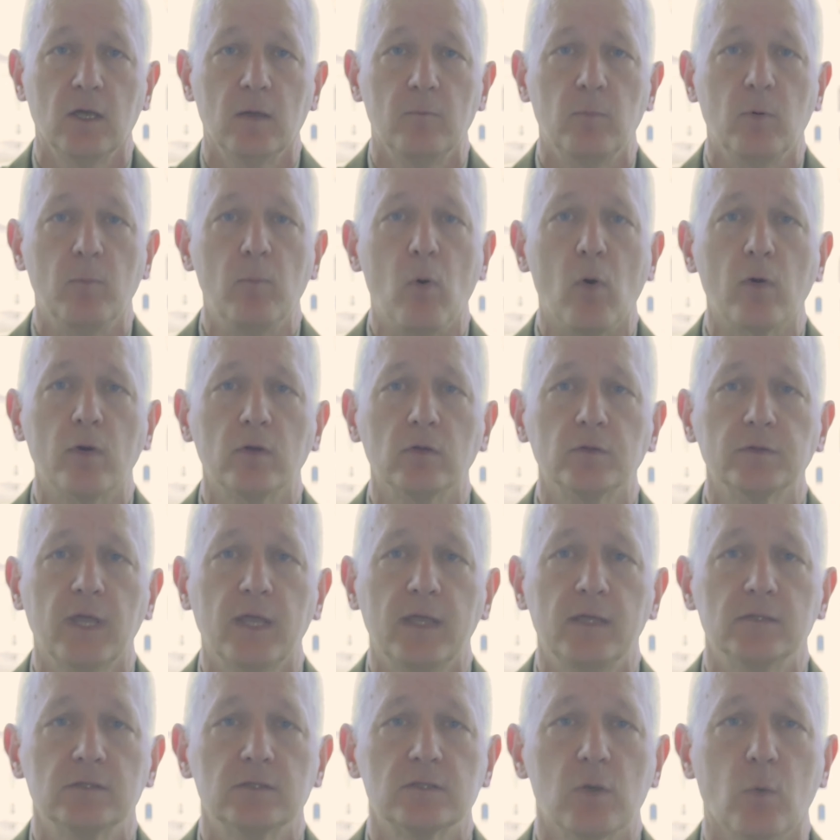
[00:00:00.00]
Memorial
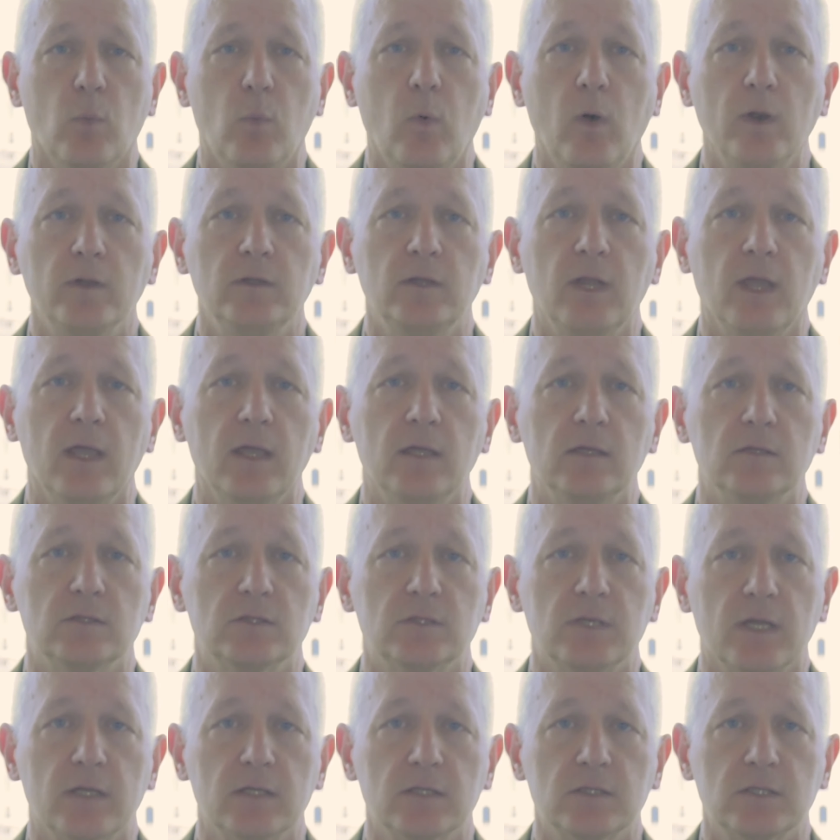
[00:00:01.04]
Day is the one day
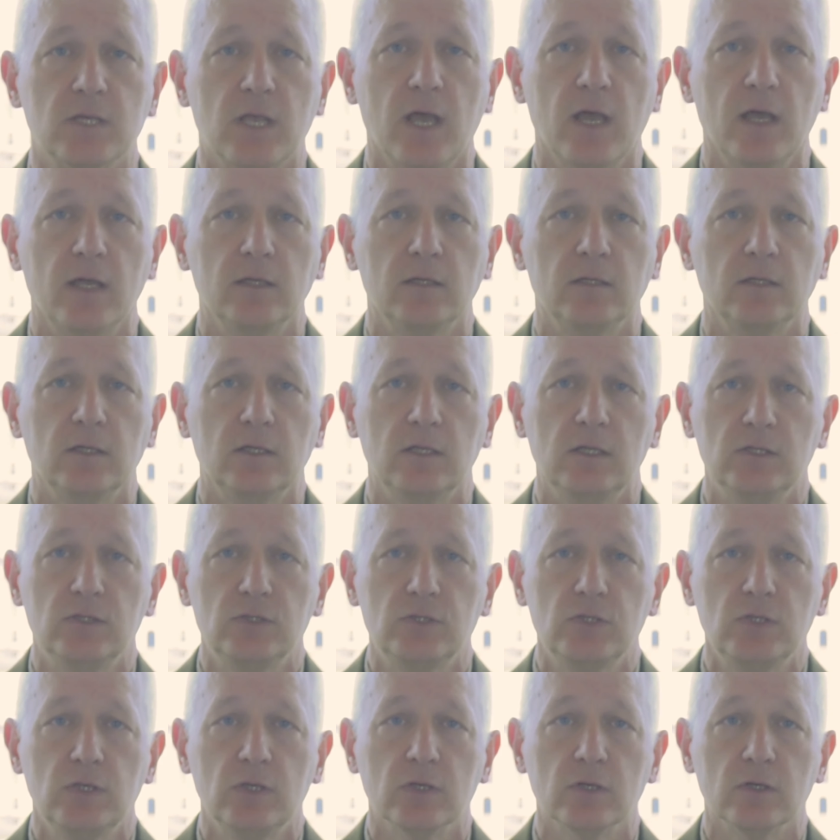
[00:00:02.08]
set aside
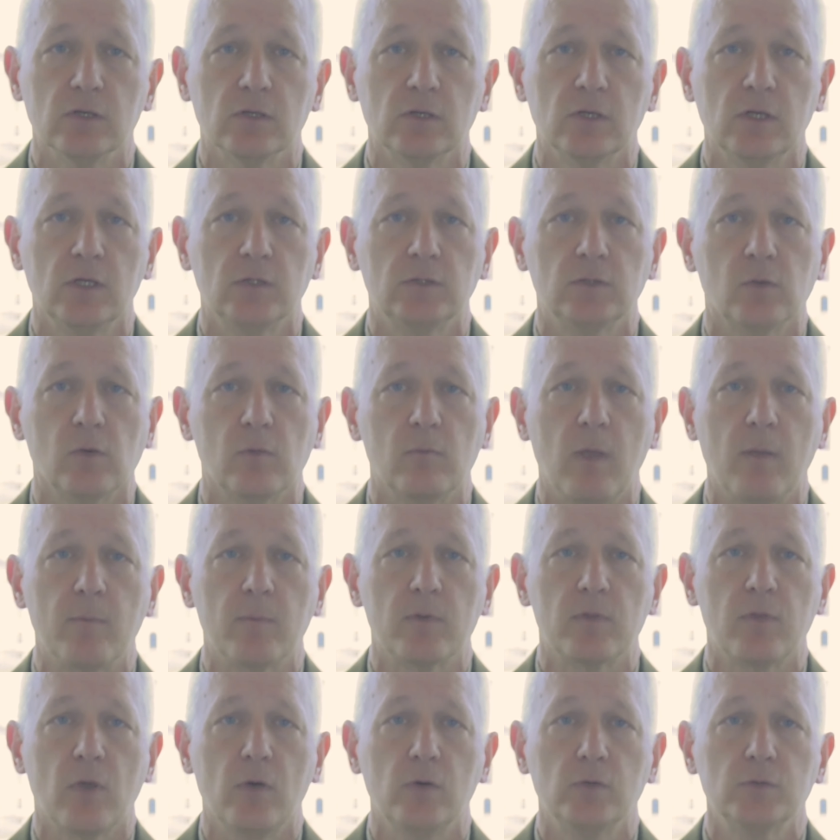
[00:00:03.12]
each year to
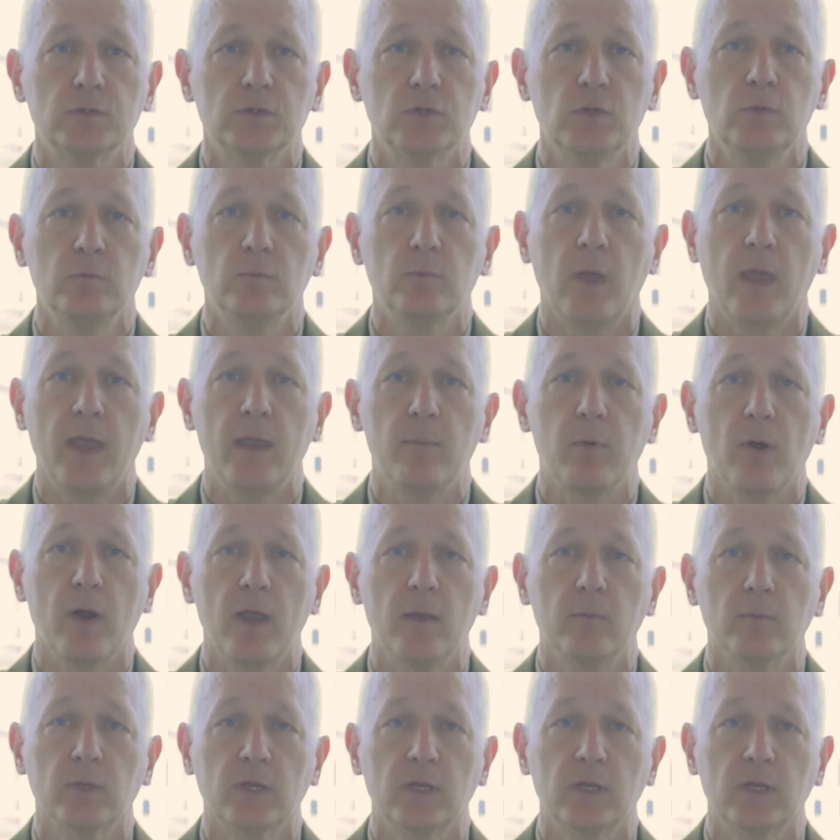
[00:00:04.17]
remember those whom Abraham